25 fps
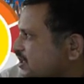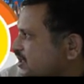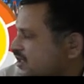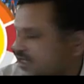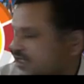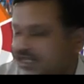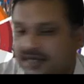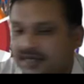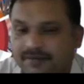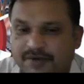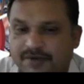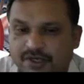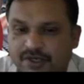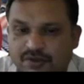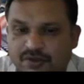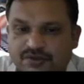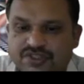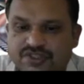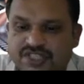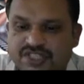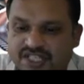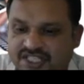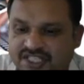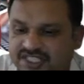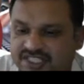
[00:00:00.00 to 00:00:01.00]
M into
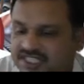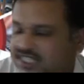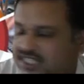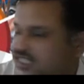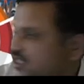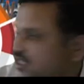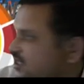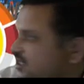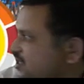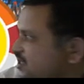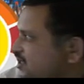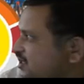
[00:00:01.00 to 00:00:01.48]
ZG.